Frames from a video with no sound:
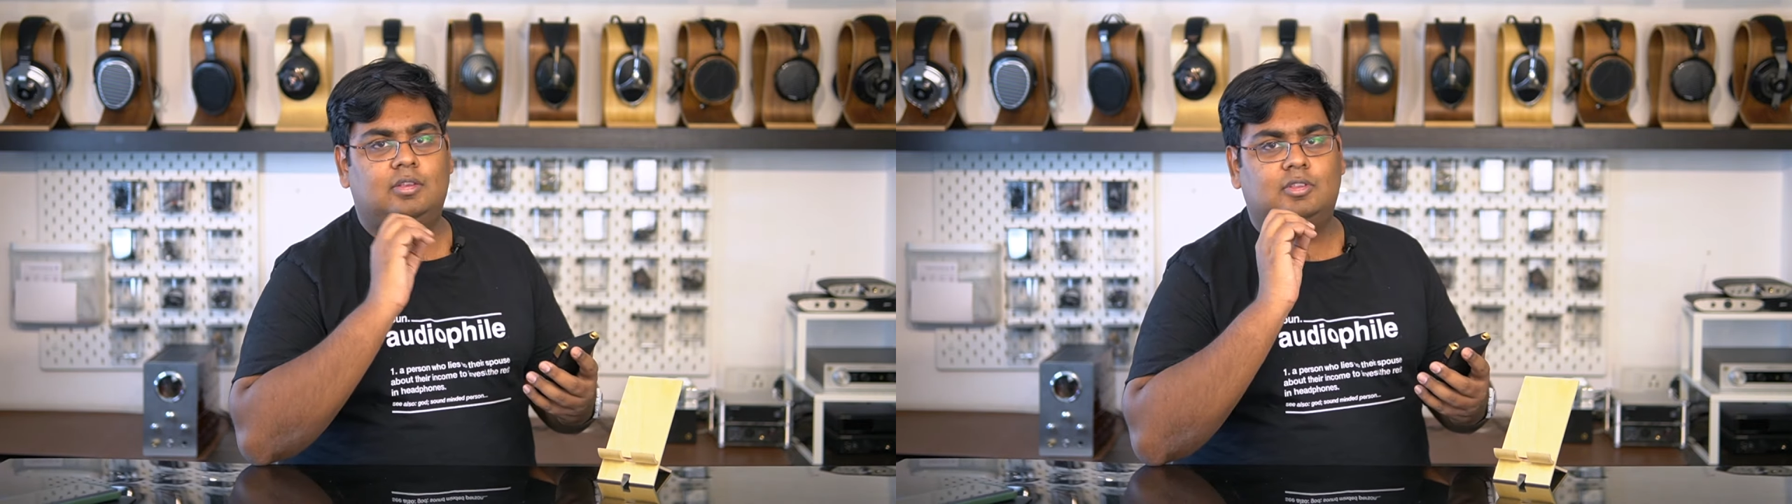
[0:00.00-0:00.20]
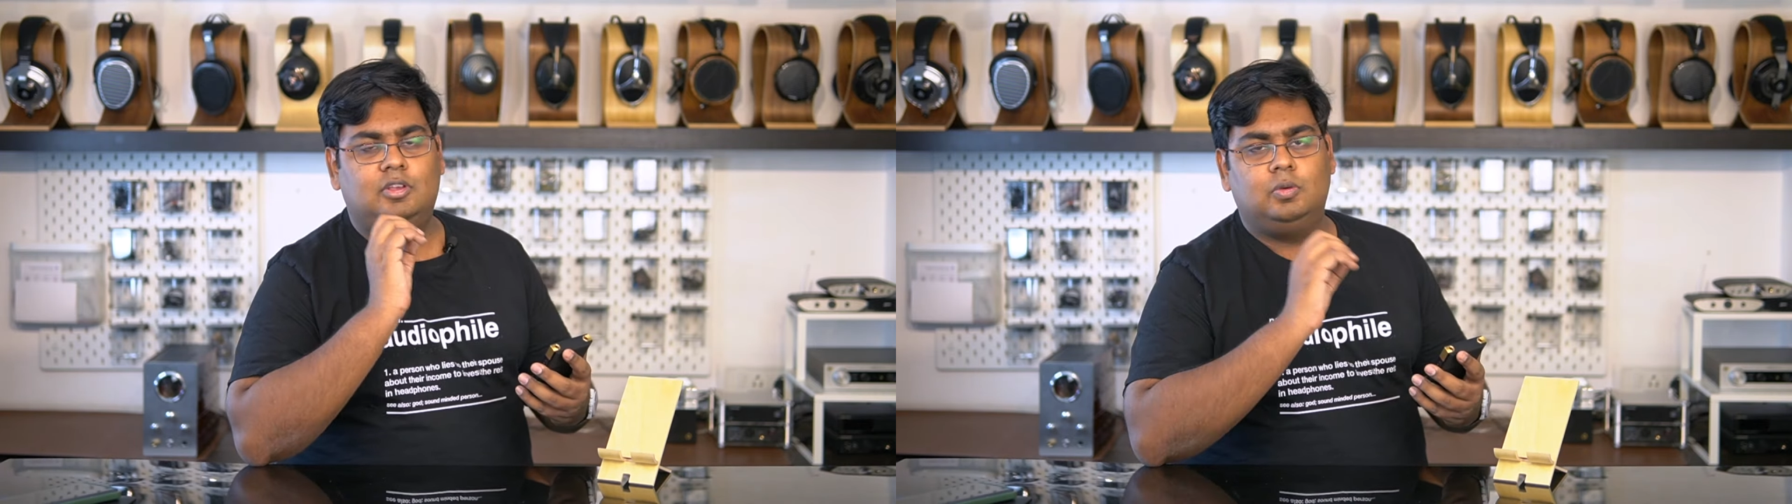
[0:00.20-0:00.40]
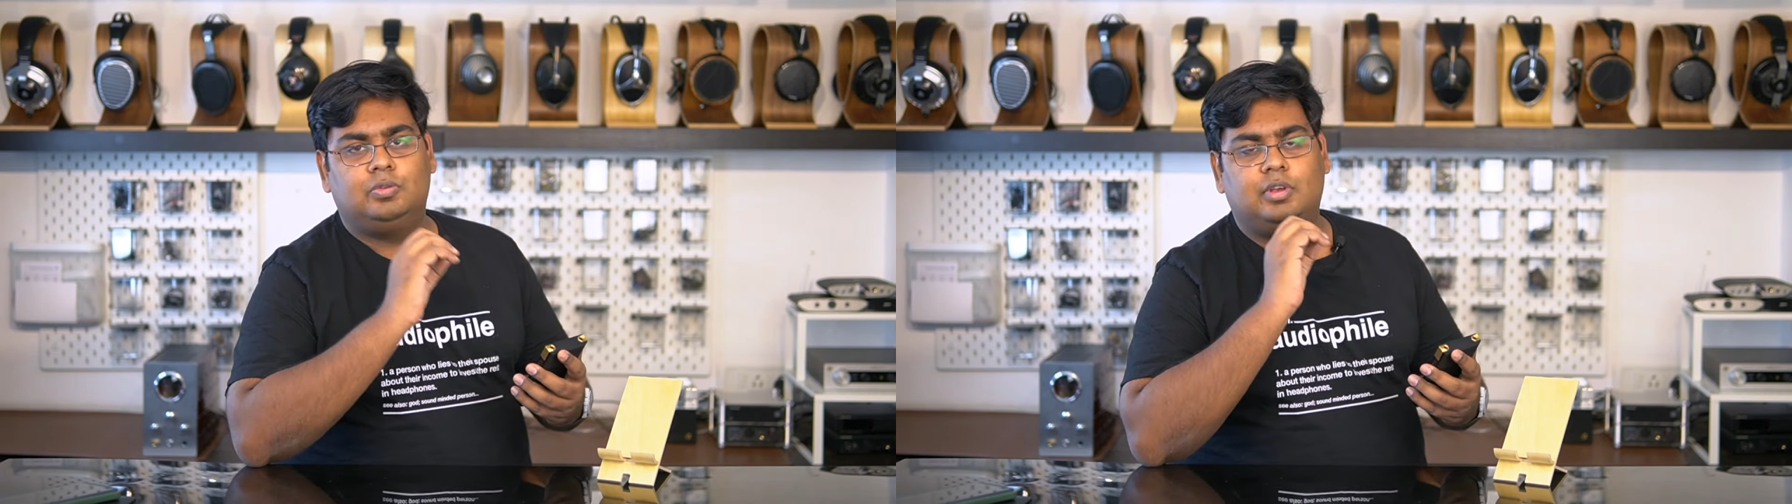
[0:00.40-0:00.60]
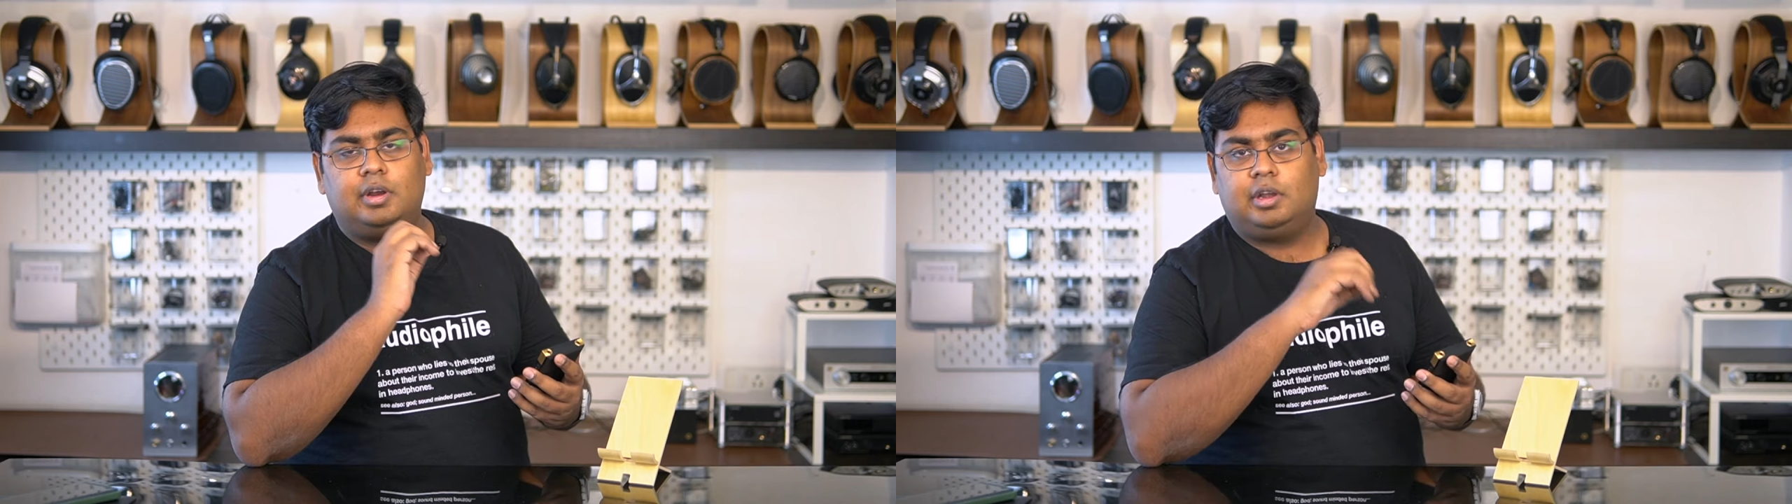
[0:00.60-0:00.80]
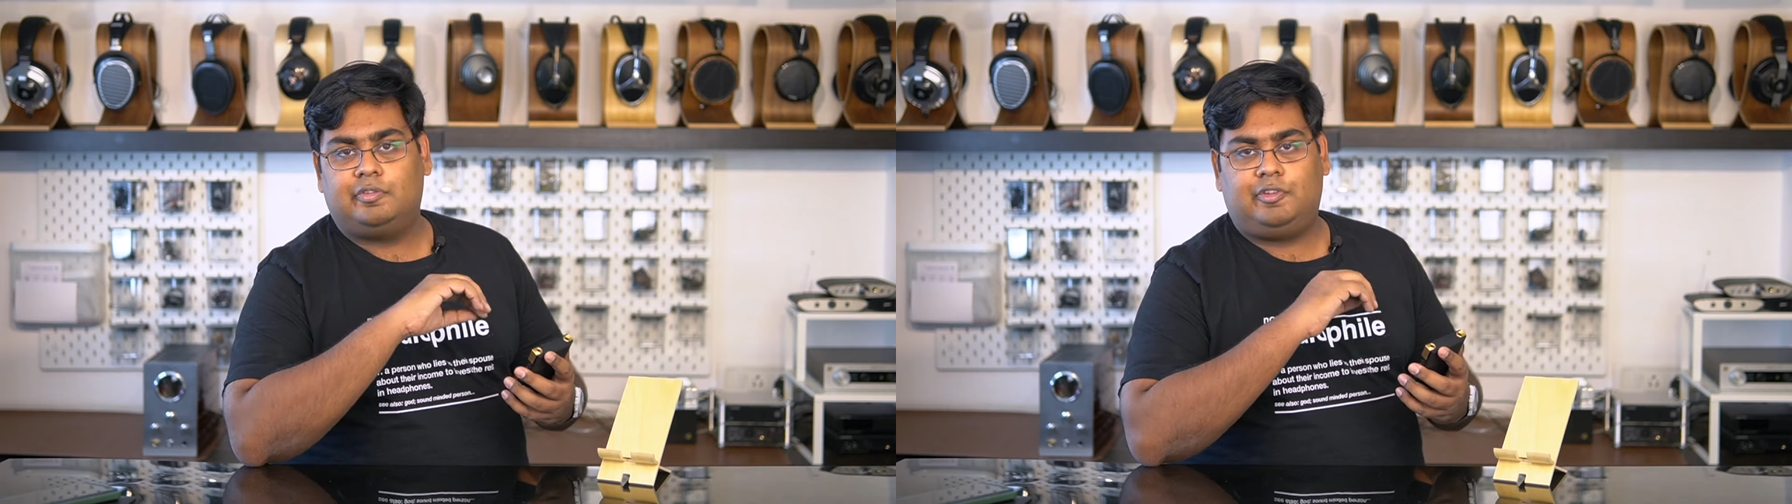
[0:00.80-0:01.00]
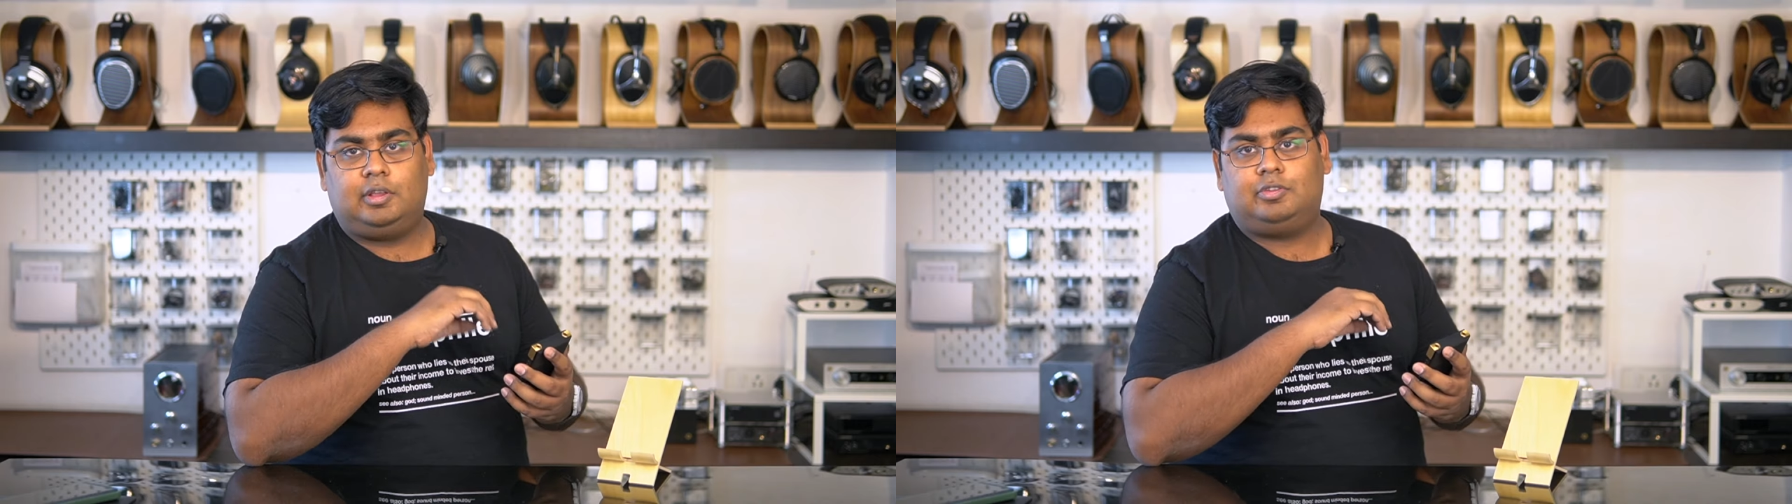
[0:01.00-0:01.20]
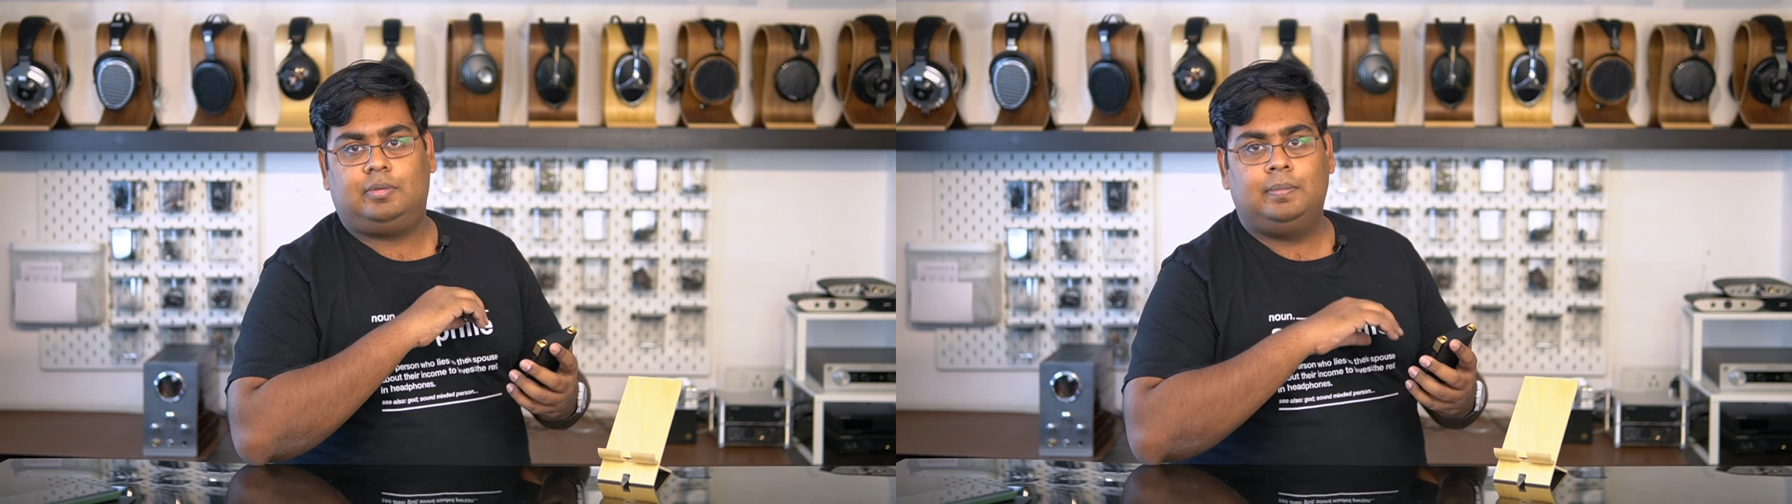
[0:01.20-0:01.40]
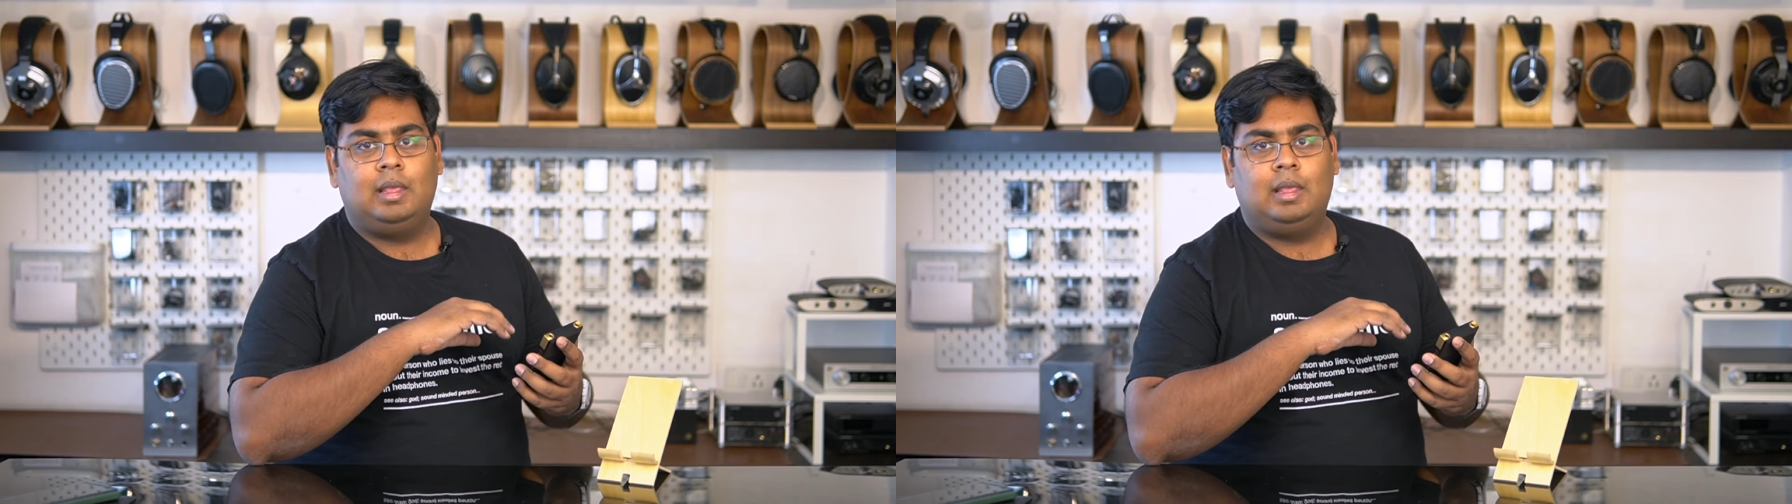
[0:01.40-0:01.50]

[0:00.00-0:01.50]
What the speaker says: is the user interface.